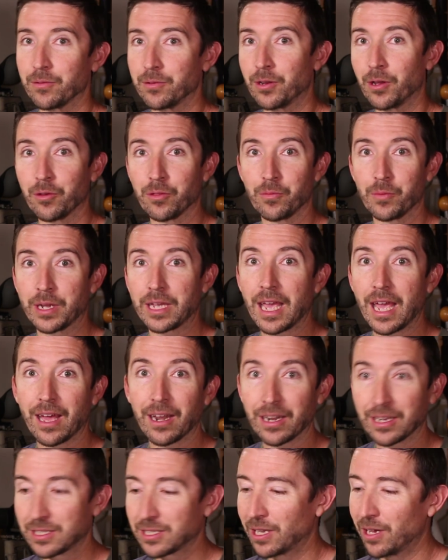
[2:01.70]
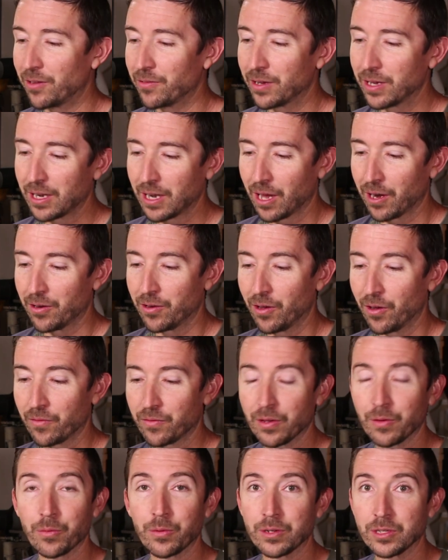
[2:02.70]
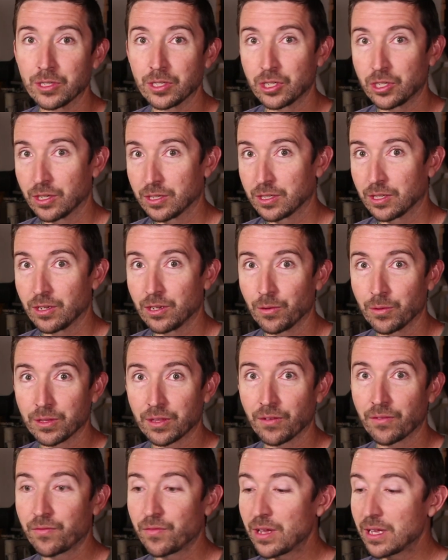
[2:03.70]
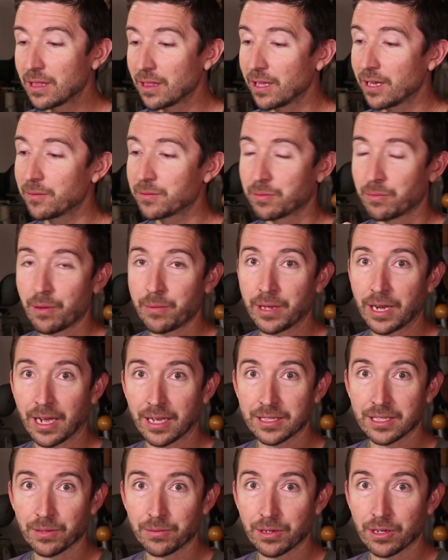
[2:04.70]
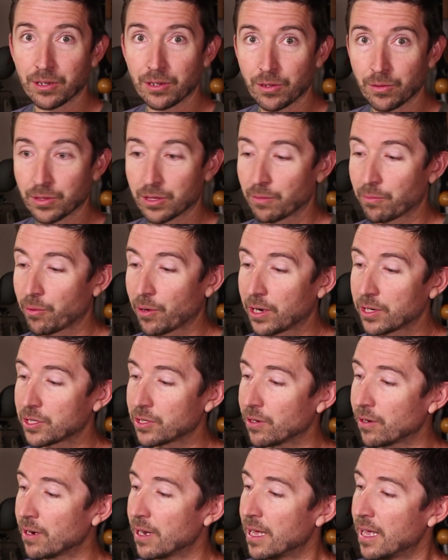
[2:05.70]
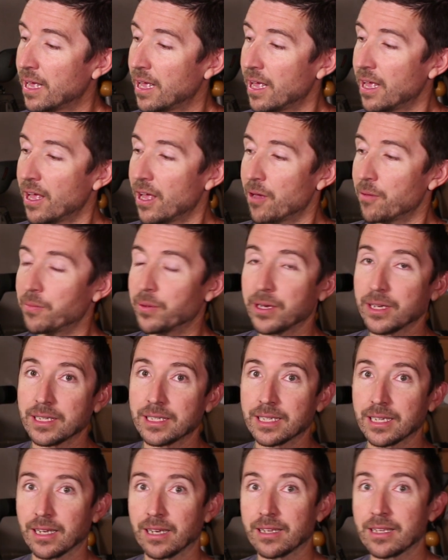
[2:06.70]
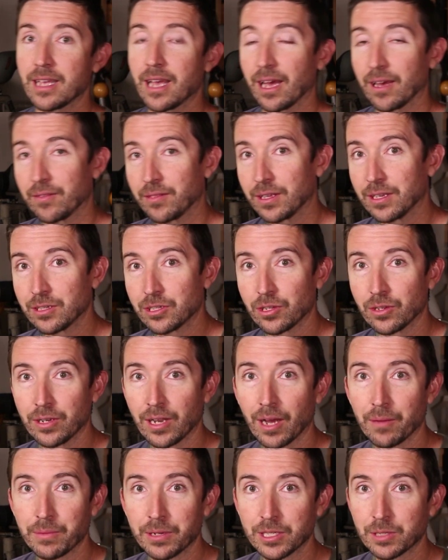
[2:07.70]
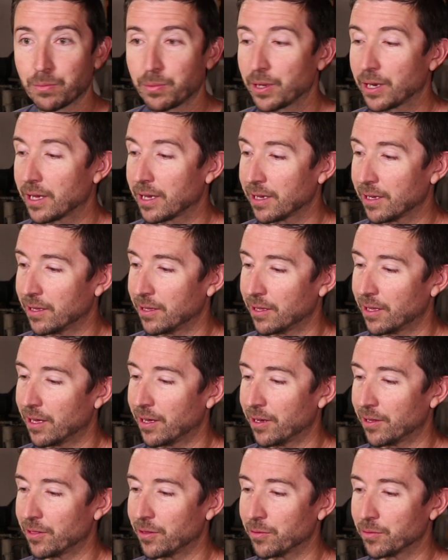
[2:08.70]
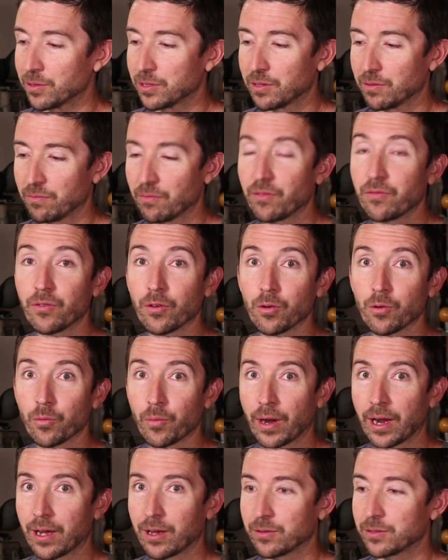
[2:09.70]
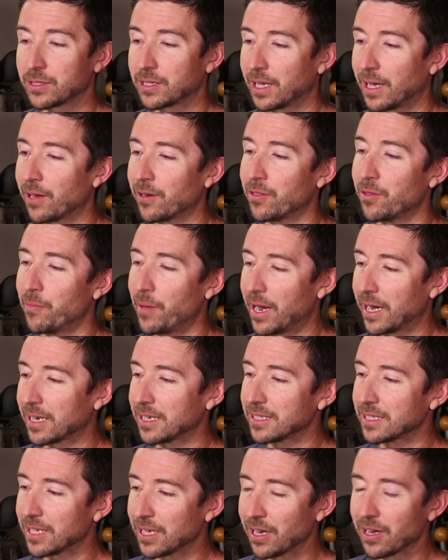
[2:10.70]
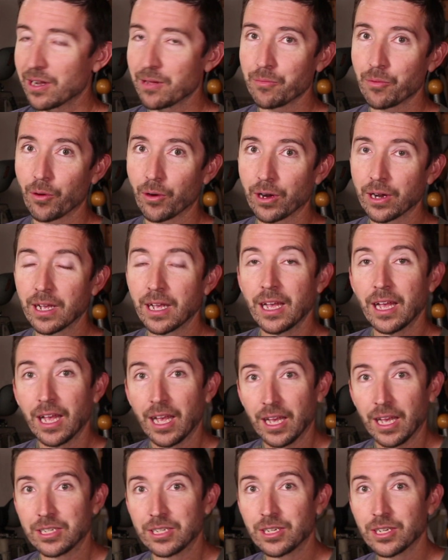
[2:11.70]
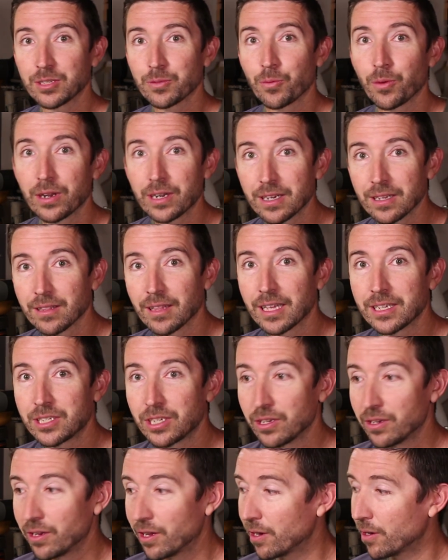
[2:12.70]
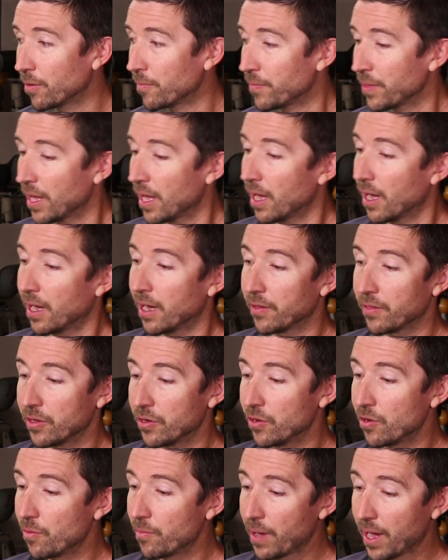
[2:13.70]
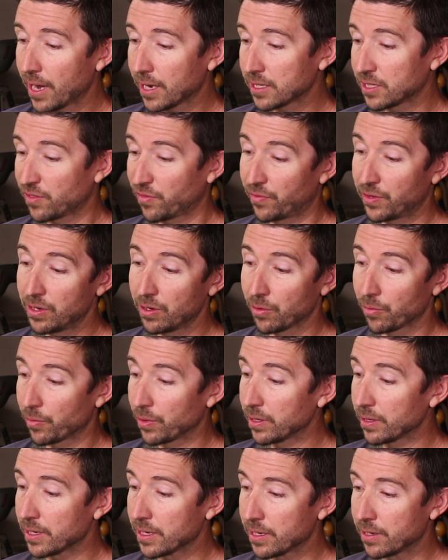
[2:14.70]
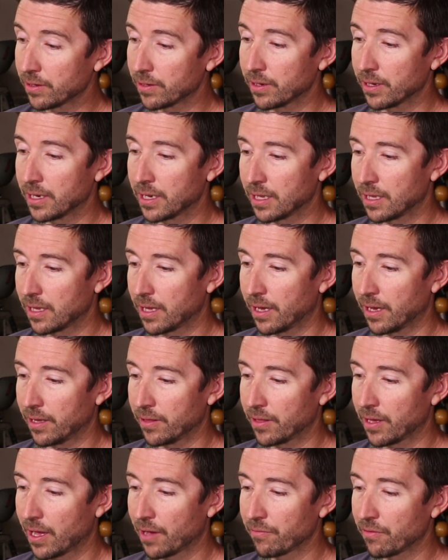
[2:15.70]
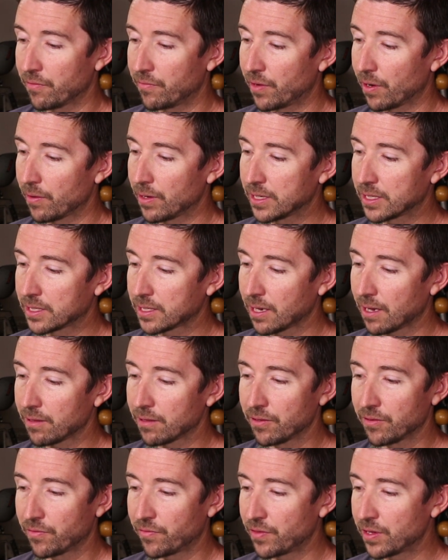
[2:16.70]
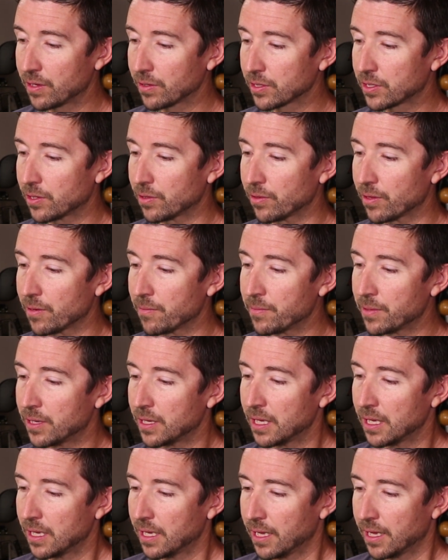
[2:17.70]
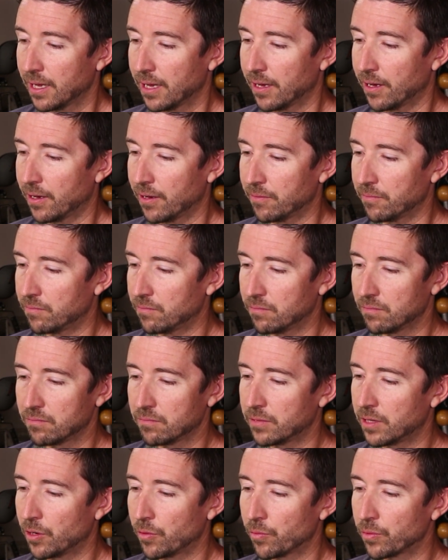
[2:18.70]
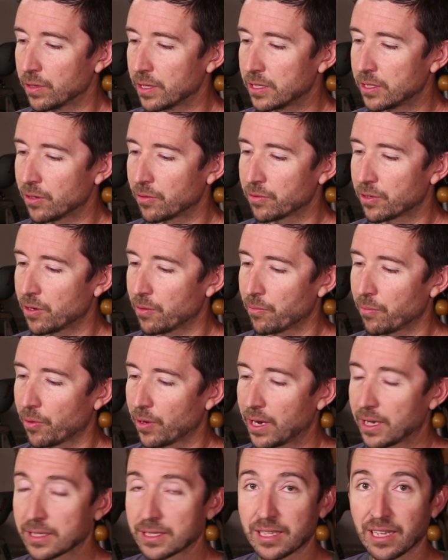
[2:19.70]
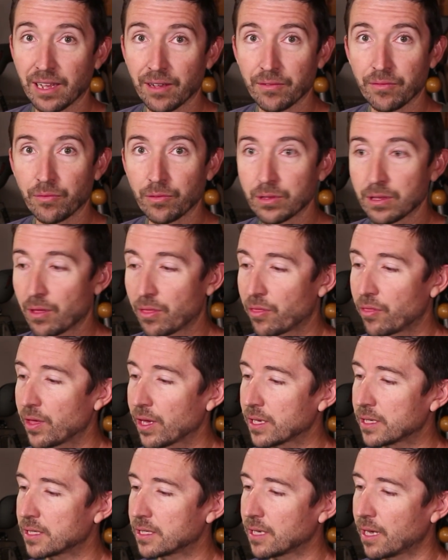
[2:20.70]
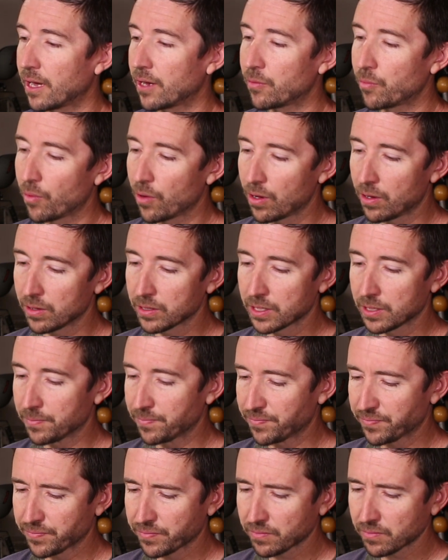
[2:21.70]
don't know the mechanics of it. I don't know if it was just to do with the feed lips, maybe it had something to do with the pressure, but uh, yeah, these should not be spitting uh, those full rounds out of the magazine anymore. Just wanted to let you know, uh, the new mags feel really good. Uh, they have a very solid feel to them. Uh, they really don't compress. They have really thick sidewalls,